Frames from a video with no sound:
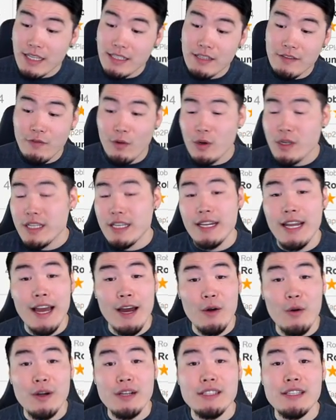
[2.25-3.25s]
to 14
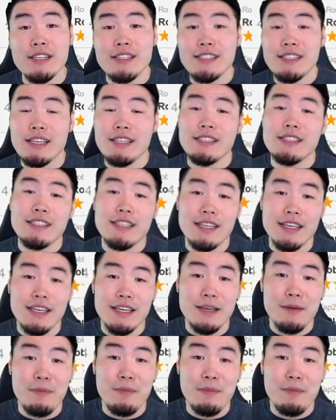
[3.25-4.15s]
hours since the